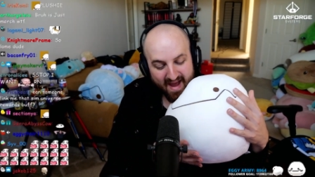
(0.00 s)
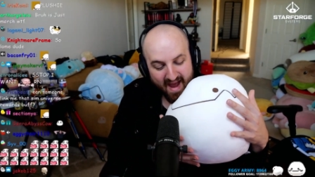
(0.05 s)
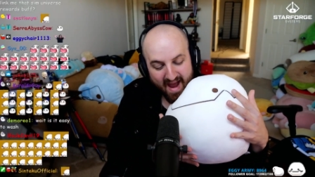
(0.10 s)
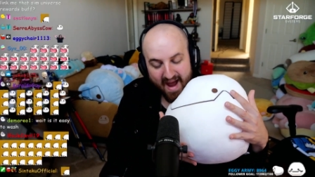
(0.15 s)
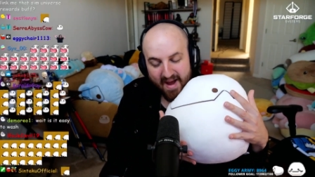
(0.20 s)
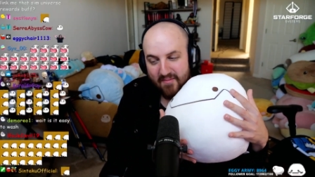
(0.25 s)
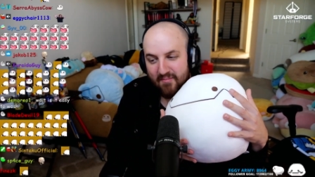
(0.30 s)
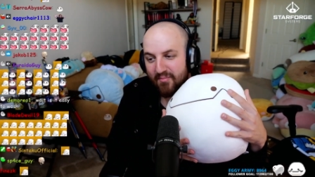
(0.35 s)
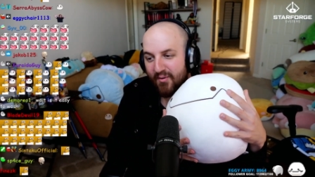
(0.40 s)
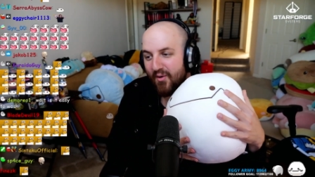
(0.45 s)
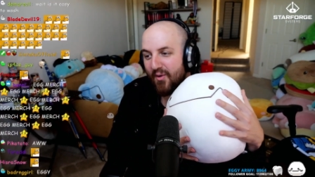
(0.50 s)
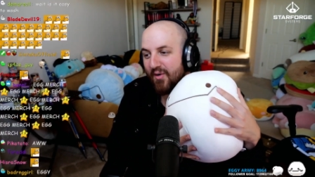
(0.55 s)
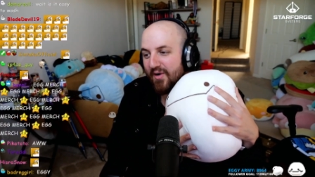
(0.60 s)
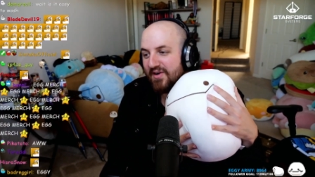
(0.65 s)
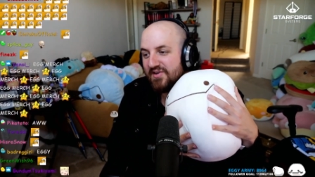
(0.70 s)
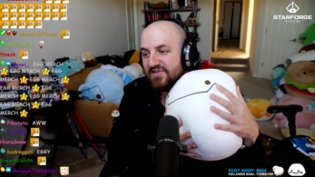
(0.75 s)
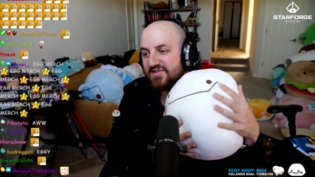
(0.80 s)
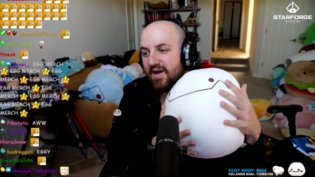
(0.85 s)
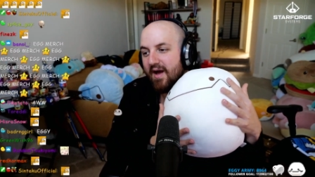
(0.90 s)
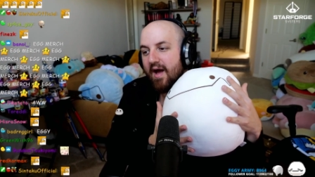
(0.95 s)
And,
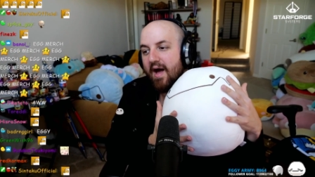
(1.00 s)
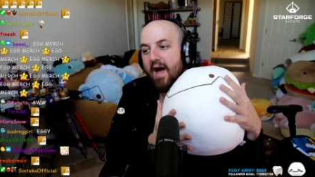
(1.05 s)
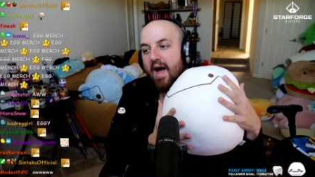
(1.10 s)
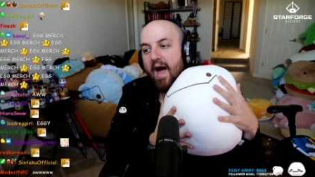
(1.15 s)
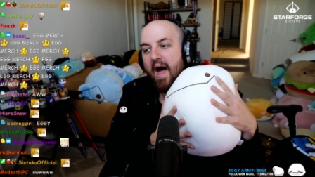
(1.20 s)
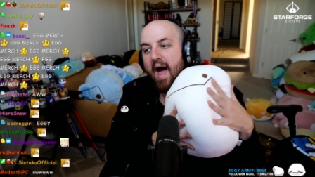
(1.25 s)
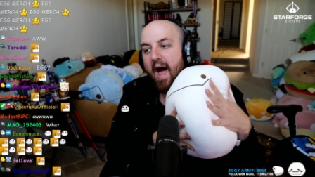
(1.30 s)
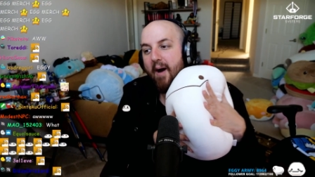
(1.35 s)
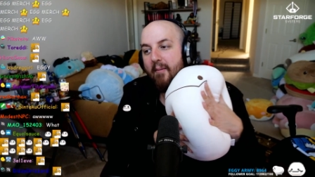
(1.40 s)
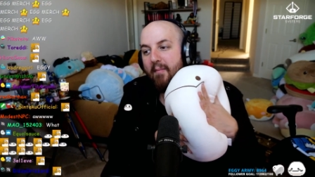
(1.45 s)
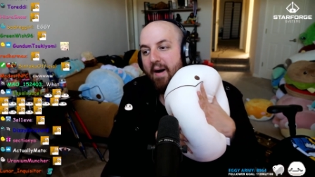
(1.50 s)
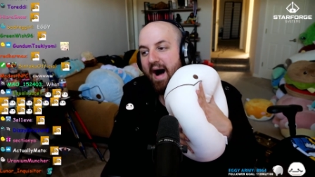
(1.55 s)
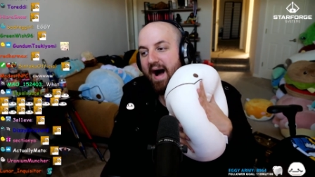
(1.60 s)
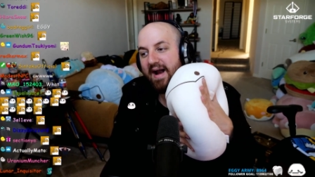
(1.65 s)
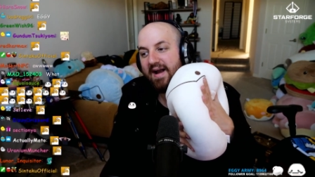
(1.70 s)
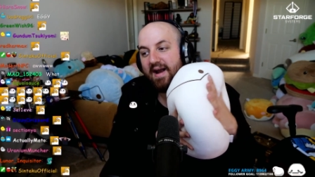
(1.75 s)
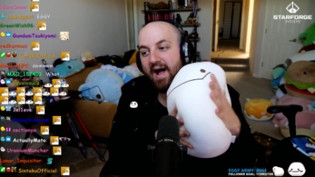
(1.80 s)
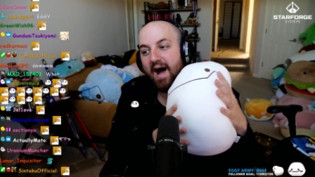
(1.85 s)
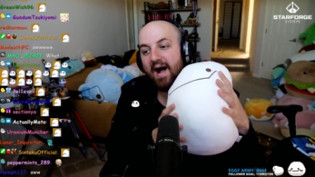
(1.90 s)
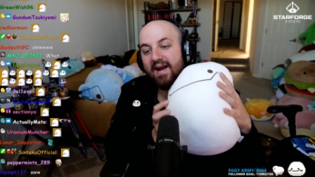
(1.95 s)
boys, am
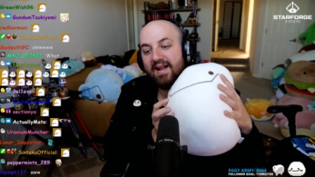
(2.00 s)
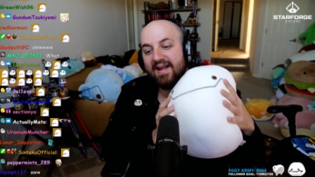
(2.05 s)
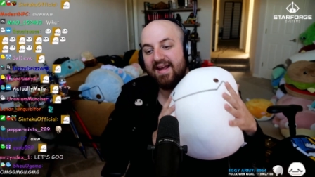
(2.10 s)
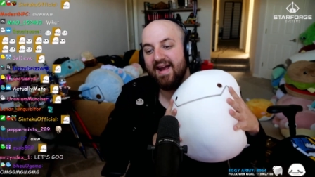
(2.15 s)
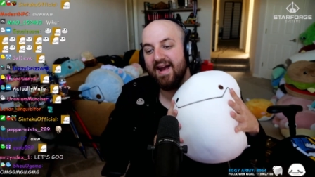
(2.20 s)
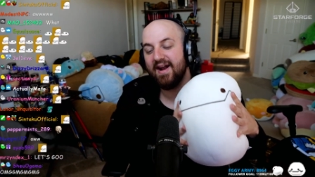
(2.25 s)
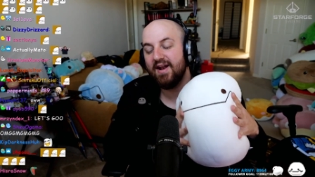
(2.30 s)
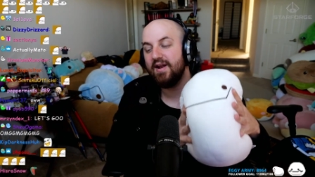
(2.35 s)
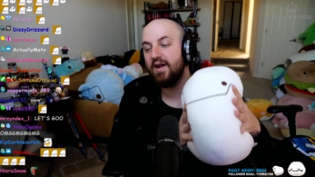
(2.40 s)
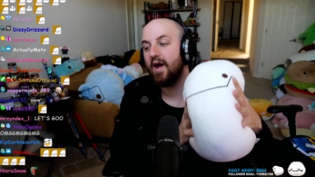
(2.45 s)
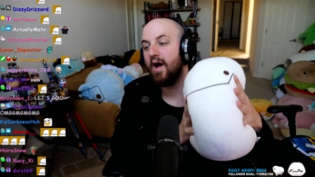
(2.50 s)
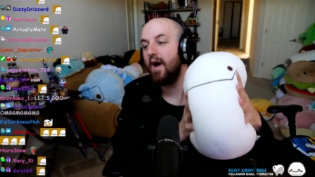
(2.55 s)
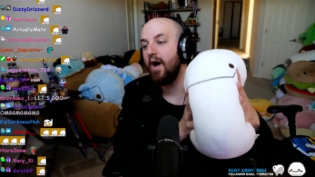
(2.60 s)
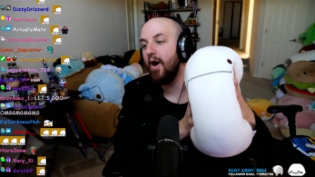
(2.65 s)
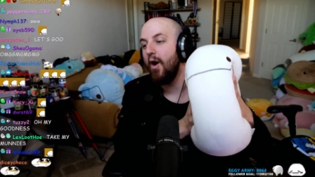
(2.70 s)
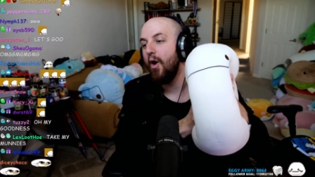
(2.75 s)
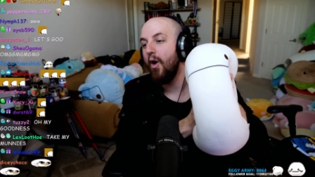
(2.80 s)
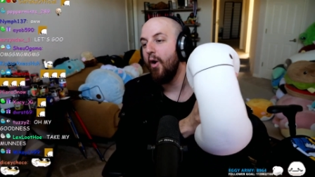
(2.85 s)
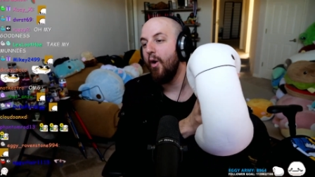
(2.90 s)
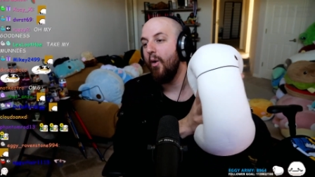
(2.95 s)
I not kidding you
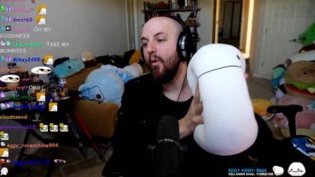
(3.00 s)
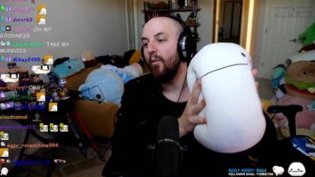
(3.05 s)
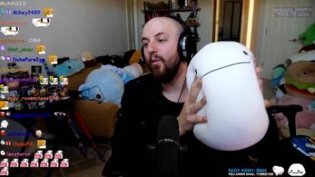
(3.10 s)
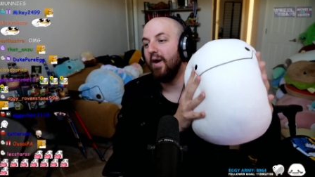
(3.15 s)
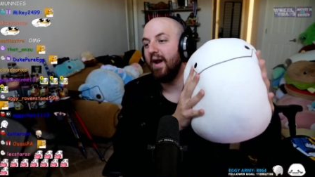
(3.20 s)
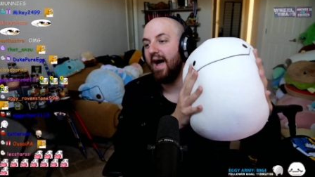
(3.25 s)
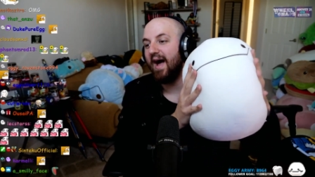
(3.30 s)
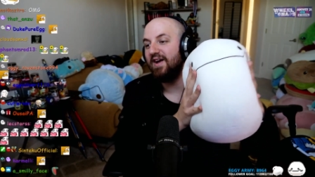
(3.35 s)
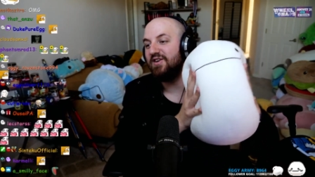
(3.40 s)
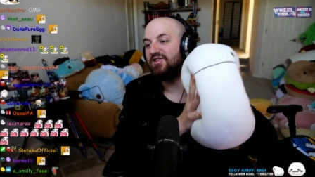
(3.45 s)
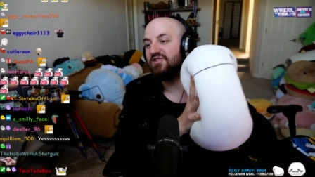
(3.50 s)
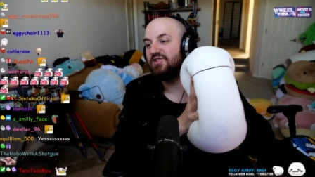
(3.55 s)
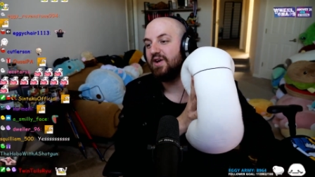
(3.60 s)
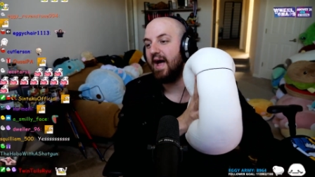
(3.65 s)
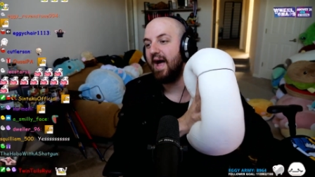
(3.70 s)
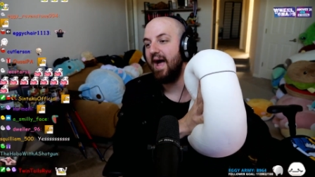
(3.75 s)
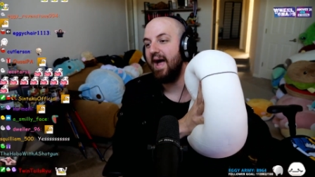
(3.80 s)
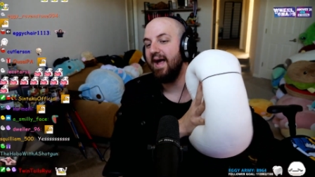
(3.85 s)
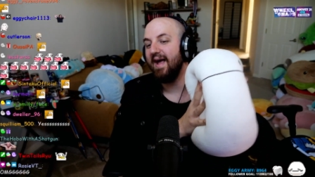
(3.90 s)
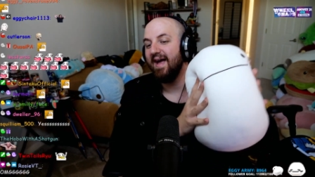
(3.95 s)
when I
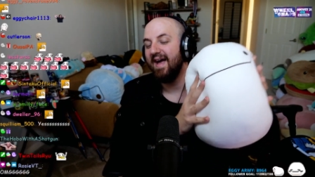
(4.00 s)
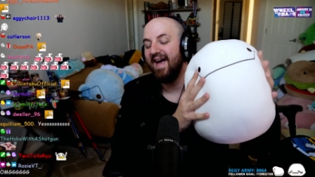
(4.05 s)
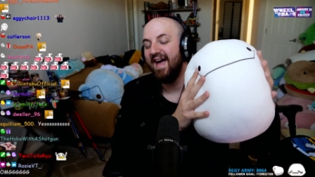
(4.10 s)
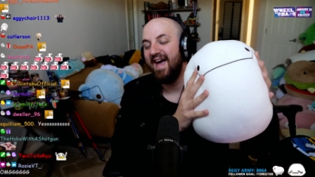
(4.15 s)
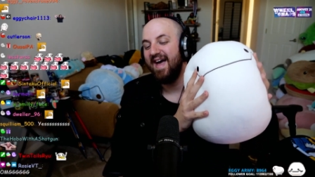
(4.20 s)
say